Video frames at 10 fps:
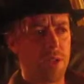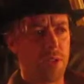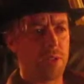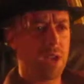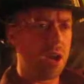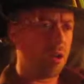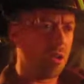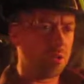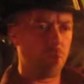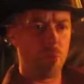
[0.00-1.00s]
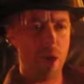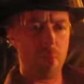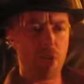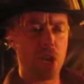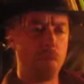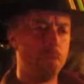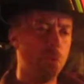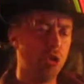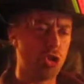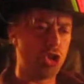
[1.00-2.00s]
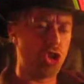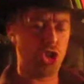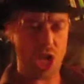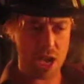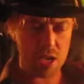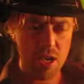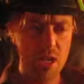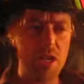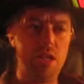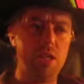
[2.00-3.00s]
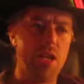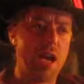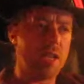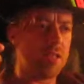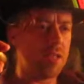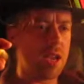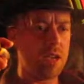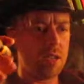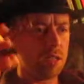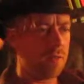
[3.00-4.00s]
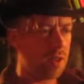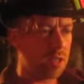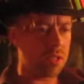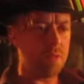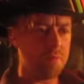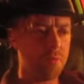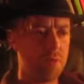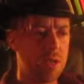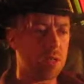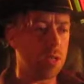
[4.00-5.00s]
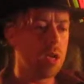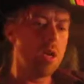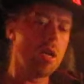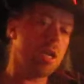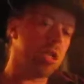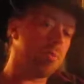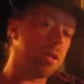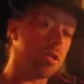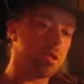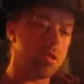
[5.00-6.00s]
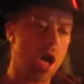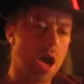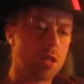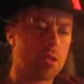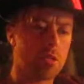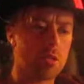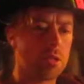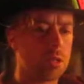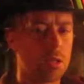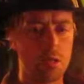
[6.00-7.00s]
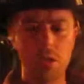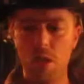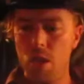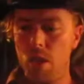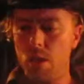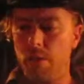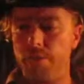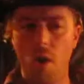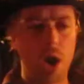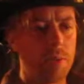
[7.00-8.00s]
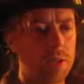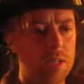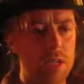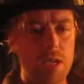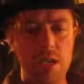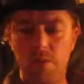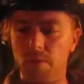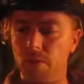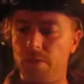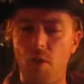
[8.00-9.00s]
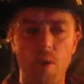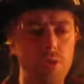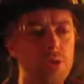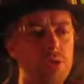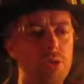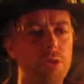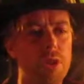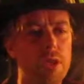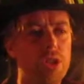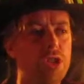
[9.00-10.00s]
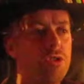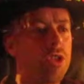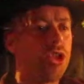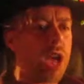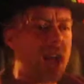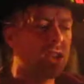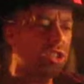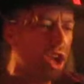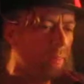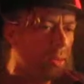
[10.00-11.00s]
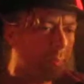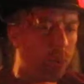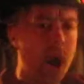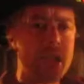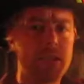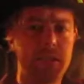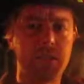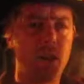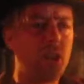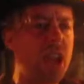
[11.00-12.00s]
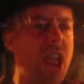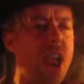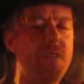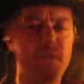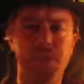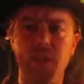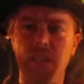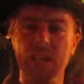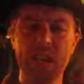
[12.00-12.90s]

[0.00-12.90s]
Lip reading: health care and all this Obamacare bullshit in the United States is a very simple reason. It's because doctors and pharmacy and the pharmaceutical industry jacks up the prices on everything.